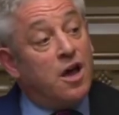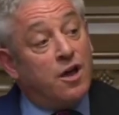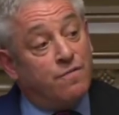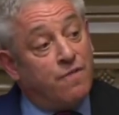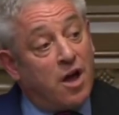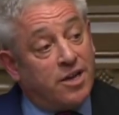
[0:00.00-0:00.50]

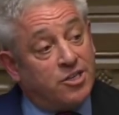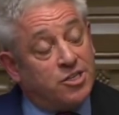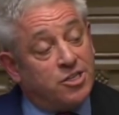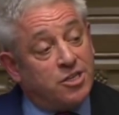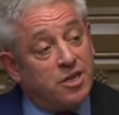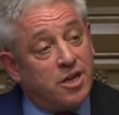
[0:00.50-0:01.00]

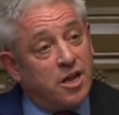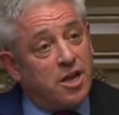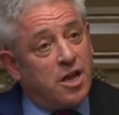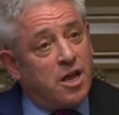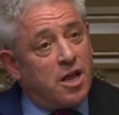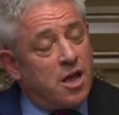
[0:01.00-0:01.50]
advice
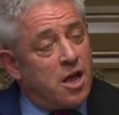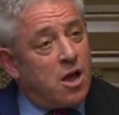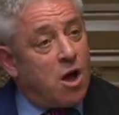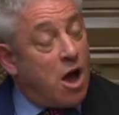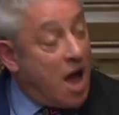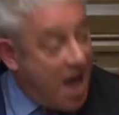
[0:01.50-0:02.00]

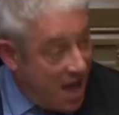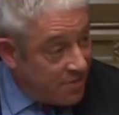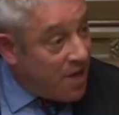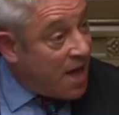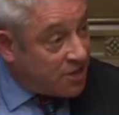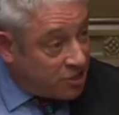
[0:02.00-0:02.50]

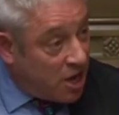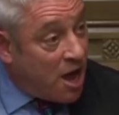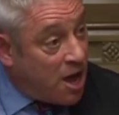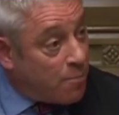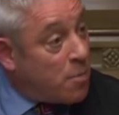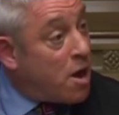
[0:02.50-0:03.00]
at that
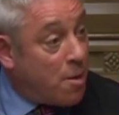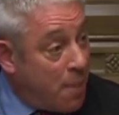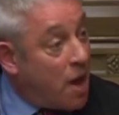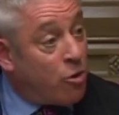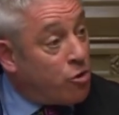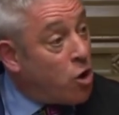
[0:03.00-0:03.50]
time
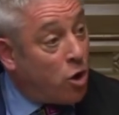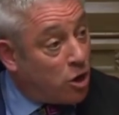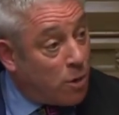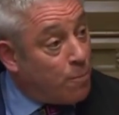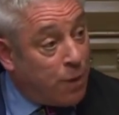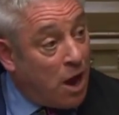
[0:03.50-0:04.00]
about
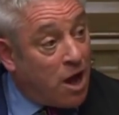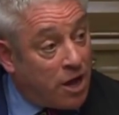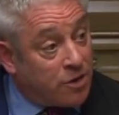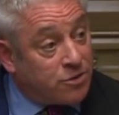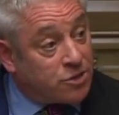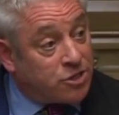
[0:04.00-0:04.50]

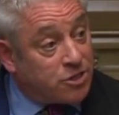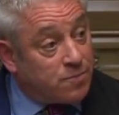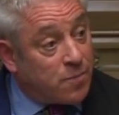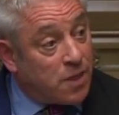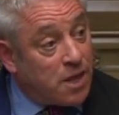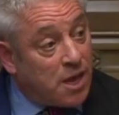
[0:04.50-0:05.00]
non-compliance,
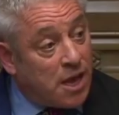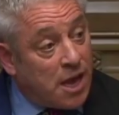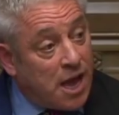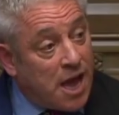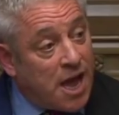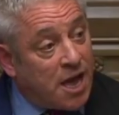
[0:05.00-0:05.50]

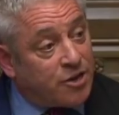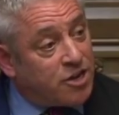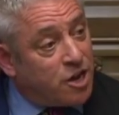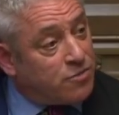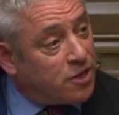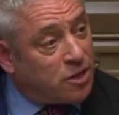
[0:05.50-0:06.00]
and
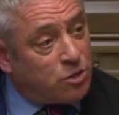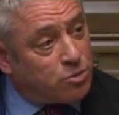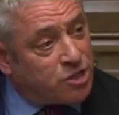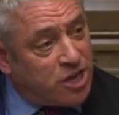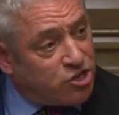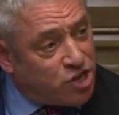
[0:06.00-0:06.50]
I don't think there
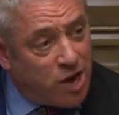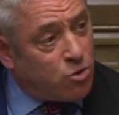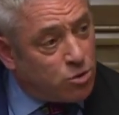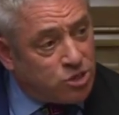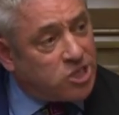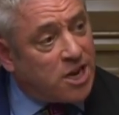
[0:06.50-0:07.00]
was a
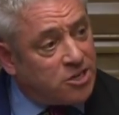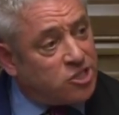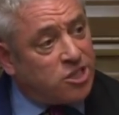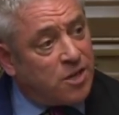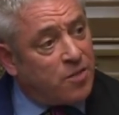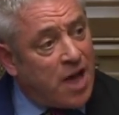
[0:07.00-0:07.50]
general
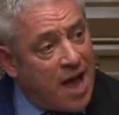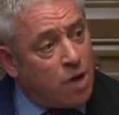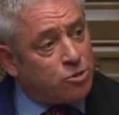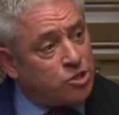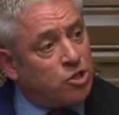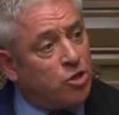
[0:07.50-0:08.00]
sense in the
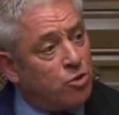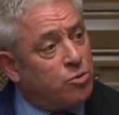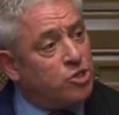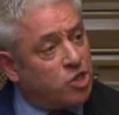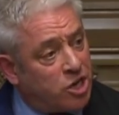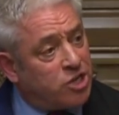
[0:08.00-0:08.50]
House that there
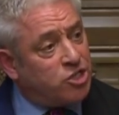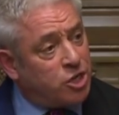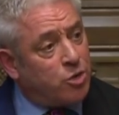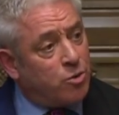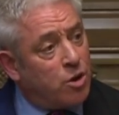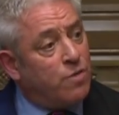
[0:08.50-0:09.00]
was an
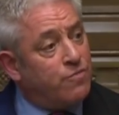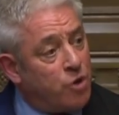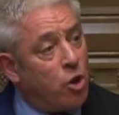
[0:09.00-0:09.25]
issue of